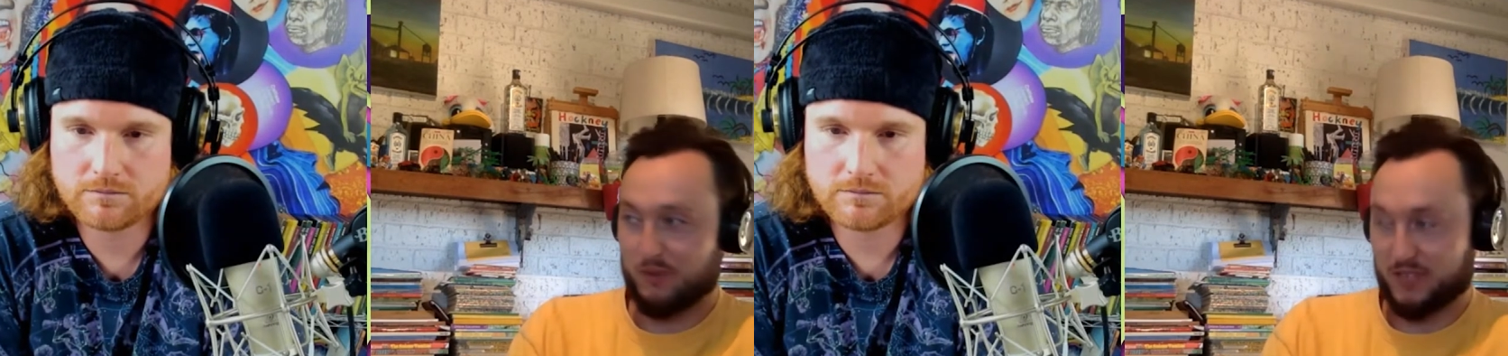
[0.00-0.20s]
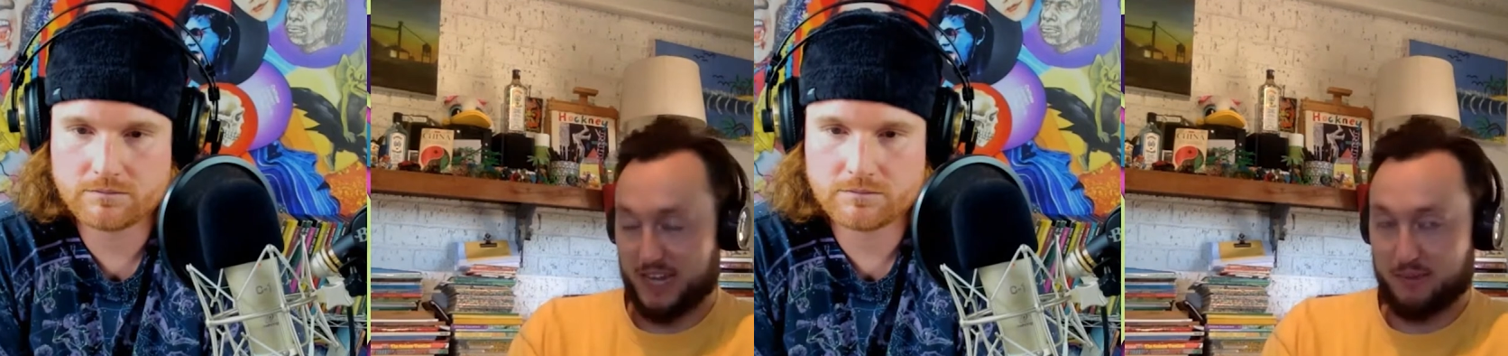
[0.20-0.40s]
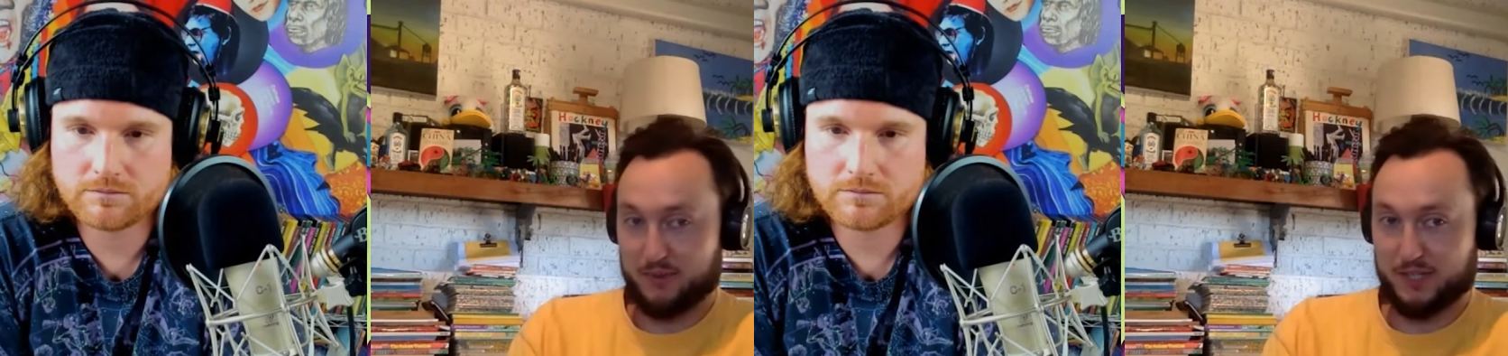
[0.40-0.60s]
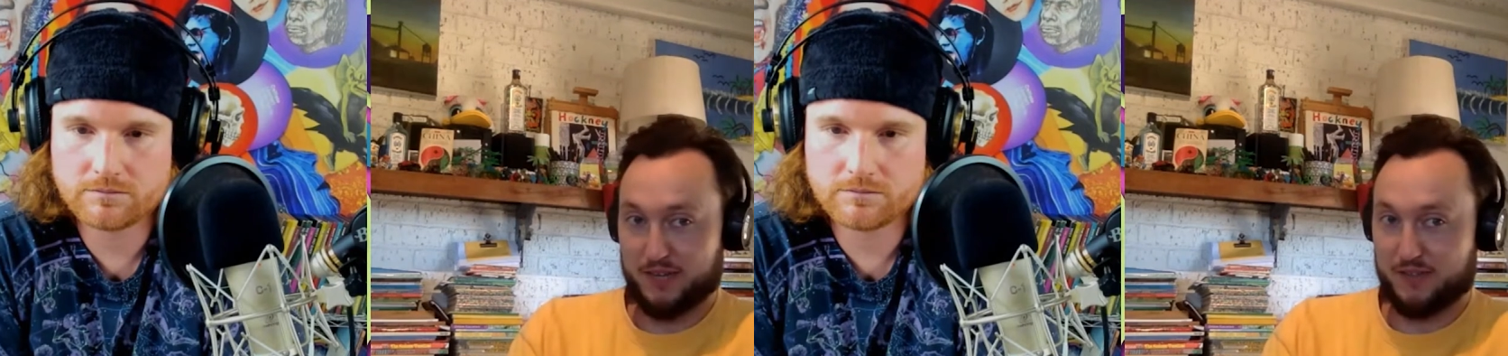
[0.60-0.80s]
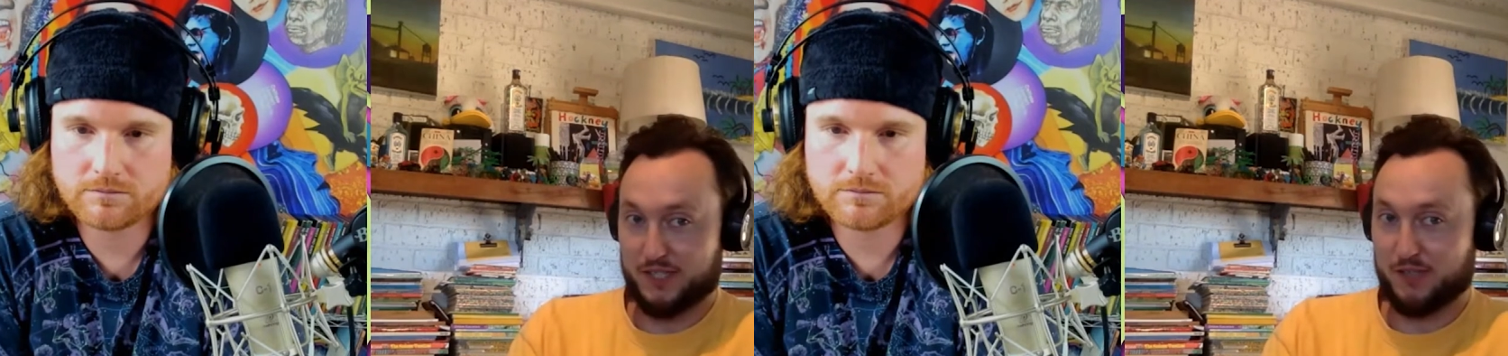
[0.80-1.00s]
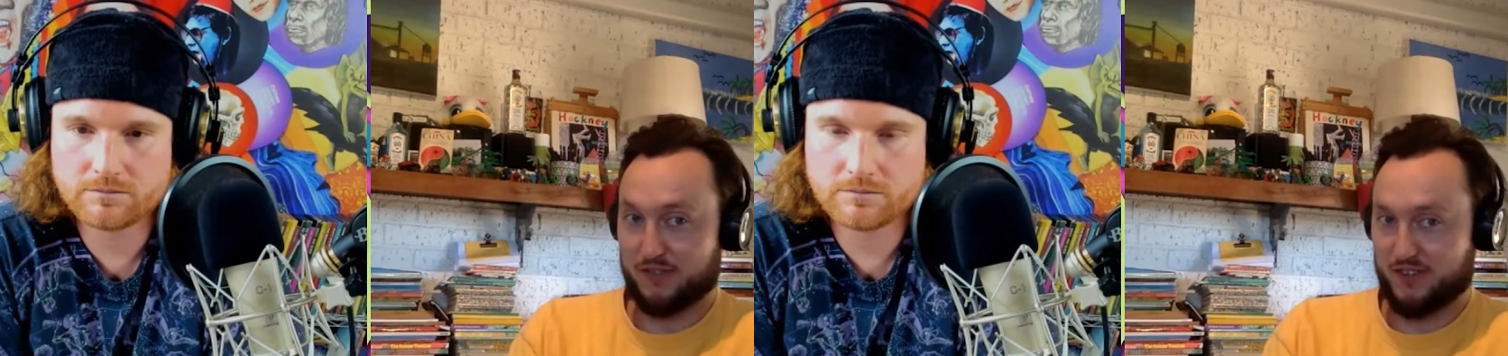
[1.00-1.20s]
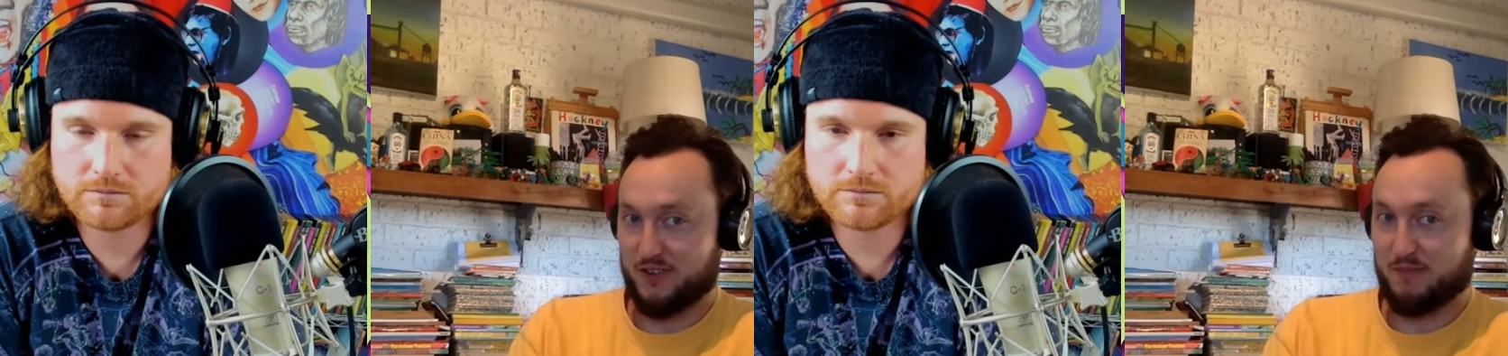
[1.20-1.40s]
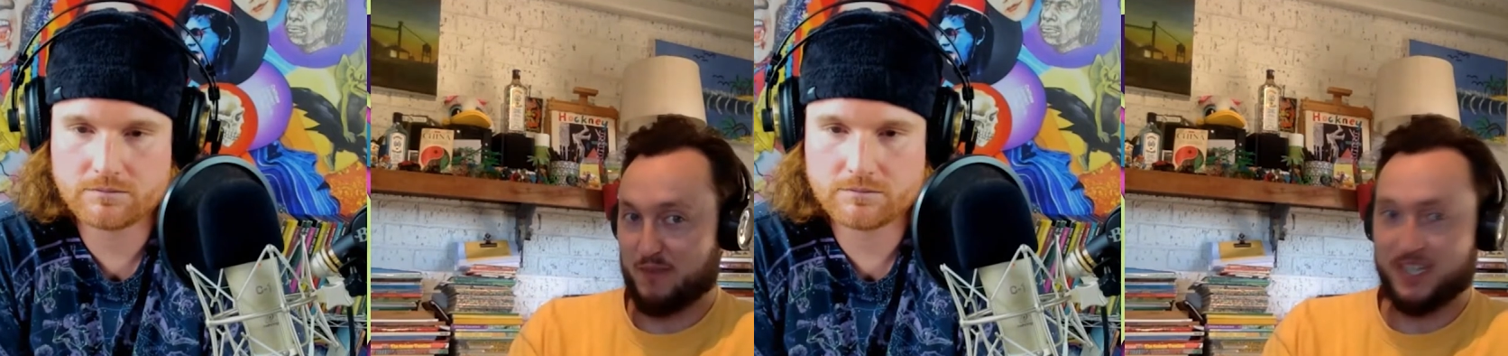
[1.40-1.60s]
Speaker 1: more table surface you've
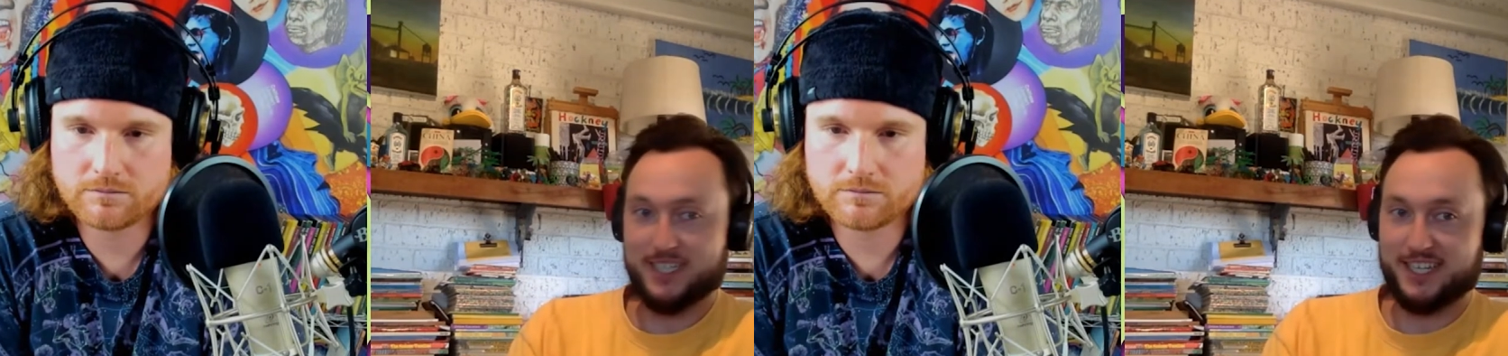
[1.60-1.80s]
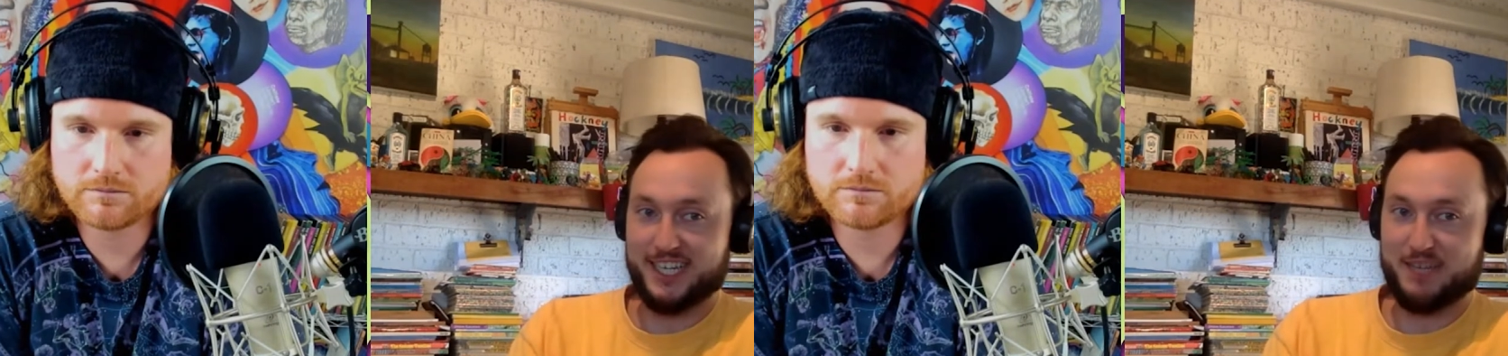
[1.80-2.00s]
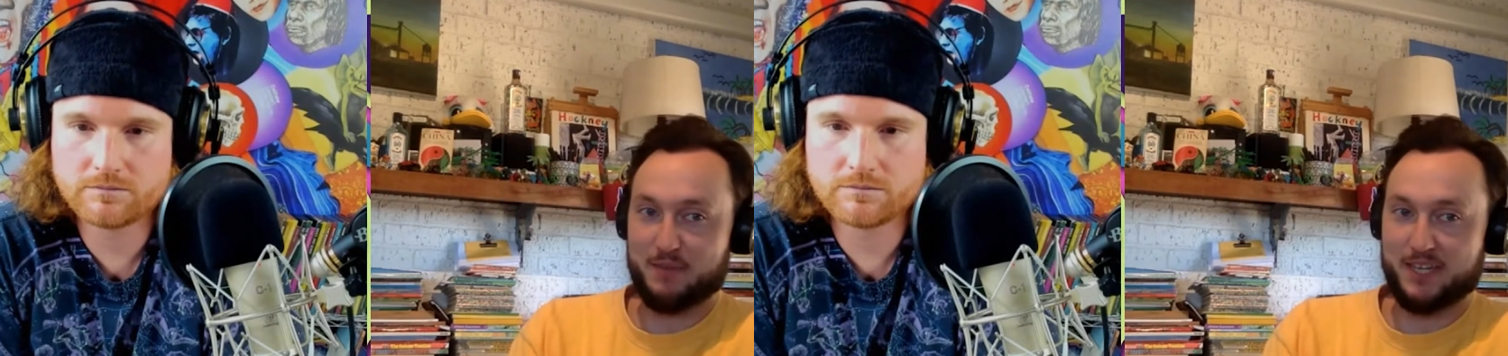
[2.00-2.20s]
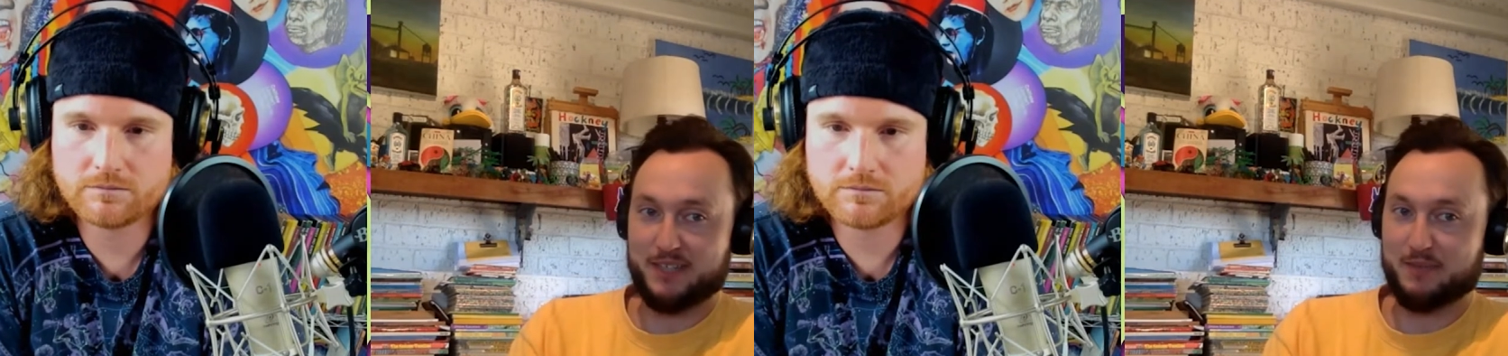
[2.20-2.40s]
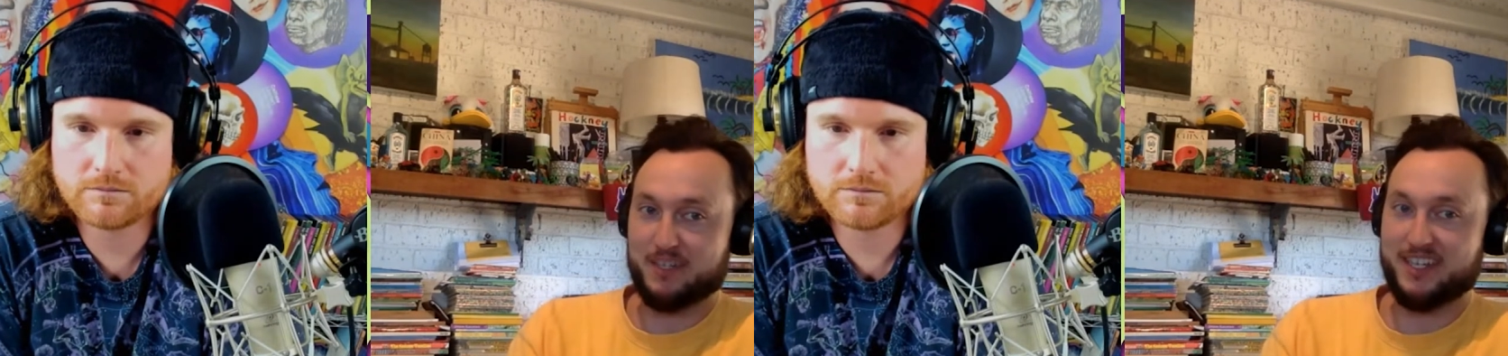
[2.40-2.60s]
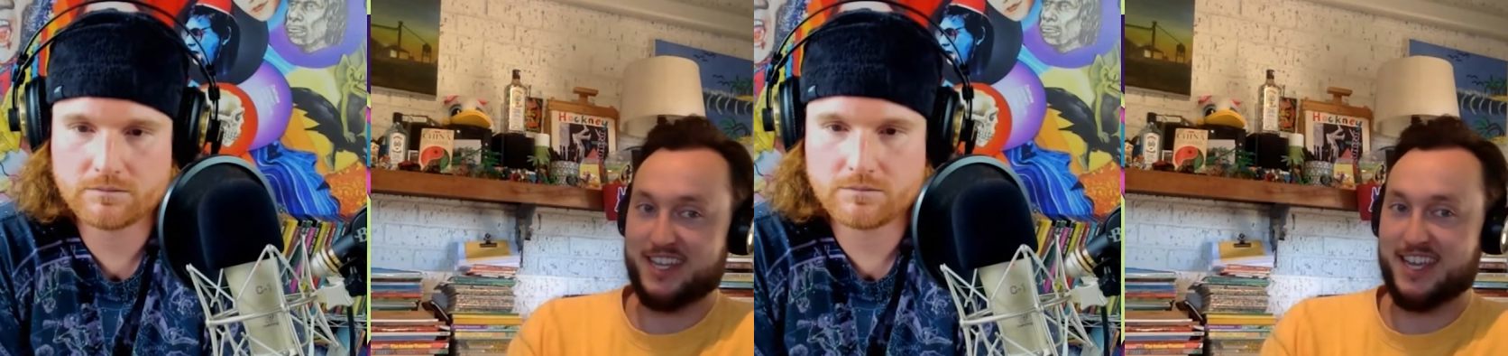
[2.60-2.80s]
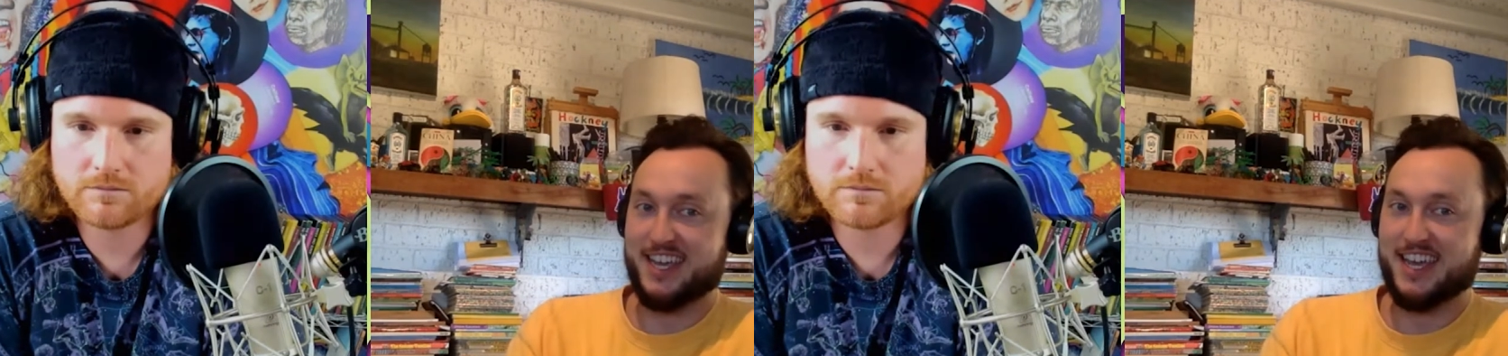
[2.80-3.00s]
got, basically, the better. But